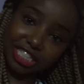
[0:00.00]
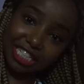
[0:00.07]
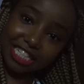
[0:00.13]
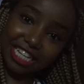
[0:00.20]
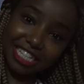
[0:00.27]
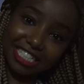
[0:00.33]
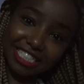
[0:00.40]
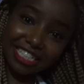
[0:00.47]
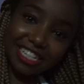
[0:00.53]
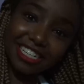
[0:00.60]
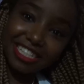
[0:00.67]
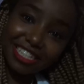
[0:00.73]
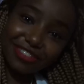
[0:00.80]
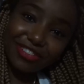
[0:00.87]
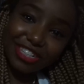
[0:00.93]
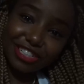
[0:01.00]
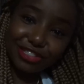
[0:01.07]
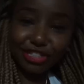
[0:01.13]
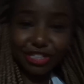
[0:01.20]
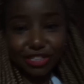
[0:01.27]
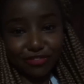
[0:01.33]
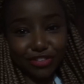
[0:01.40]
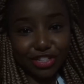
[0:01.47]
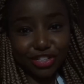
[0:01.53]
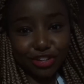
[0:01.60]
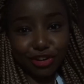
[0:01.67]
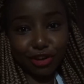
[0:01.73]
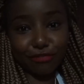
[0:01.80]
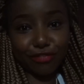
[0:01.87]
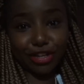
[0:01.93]
So that is it for this week's video.
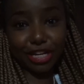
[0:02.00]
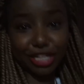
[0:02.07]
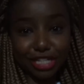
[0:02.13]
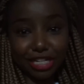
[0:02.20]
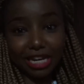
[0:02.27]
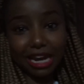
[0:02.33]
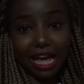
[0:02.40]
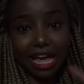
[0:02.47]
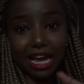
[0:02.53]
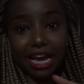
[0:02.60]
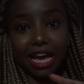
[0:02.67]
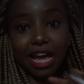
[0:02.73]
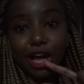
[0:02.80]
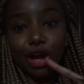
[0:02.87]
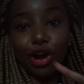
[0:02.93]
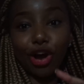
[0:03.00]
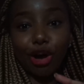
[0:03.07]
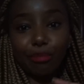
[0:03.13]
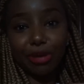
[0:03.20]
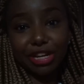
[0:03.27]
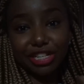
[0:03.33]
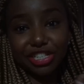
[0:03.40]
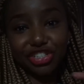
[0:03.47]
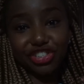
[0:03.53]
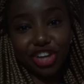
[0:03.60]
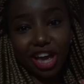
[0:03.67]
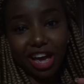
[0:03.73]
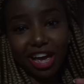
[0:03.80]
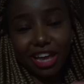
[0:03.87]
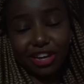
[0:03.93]
Don't forget to like, comment,
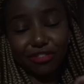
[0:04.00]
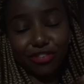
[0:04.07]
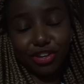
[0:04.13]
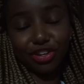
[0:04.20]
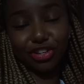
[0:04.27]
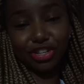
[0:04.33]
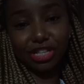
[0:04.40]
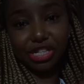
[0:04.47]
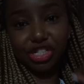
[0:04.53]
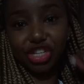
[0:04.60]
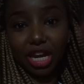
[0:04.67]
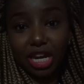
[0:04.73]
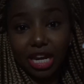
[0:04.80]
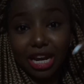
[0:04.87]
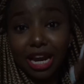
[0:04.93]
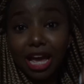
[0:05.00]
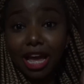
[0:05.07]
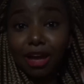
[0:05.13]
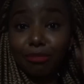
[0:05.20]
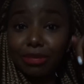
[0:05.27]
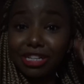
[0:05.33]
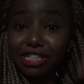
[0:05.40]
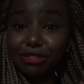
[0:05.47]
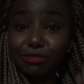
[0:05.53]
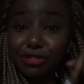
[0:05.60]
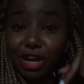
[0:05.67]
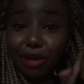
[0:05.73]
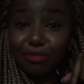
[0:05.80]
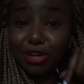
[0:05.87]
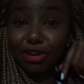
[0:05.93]
share, and if you're new to this channel, please
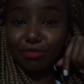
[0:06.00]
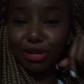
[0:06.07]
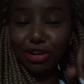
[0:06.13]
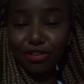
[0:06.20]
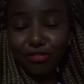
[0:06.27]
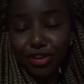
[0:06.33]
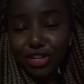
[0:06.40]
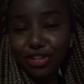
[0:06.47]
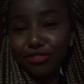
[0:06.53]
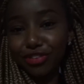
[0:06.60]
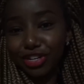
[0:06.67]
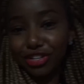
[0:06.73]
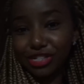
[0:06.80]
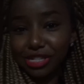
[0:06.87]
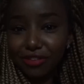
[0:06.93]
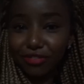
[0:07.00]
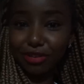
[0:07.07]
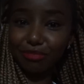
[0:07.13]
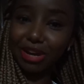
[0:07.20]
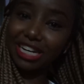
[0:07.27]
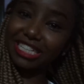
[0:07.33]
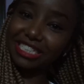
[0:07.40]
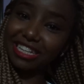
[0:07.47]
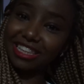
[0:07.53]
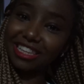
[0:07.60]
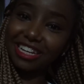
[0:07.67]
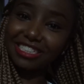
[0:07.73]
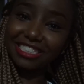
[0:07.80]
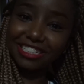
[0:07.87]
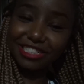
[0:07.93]
subscribe down below for new videos every Mondays and
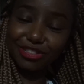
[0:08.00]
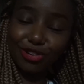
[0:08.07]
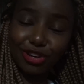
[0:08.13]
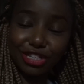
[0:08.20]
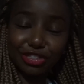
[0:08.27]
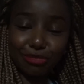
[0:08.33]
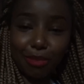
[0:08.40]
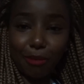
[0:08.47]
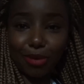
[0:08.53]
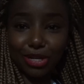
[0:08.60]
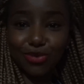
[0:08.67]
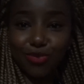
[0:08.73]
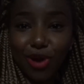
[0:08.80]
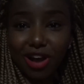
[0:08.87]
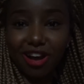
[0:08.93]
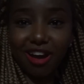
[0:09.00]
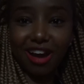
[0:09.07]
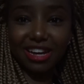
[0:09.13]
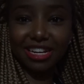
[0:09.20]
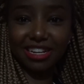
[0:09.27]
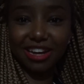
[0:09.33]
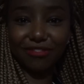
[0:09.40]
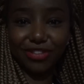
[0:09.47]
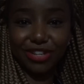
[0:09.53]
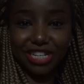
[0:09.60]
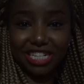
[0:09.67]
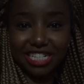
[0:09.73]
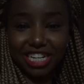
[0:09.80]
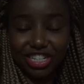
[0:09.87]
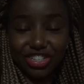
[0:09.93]
Thursdays. Always remember to work hard and have good
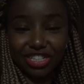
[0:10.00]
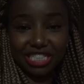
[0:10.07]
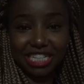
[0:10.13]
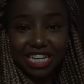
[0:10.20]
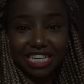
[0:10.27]
intentions.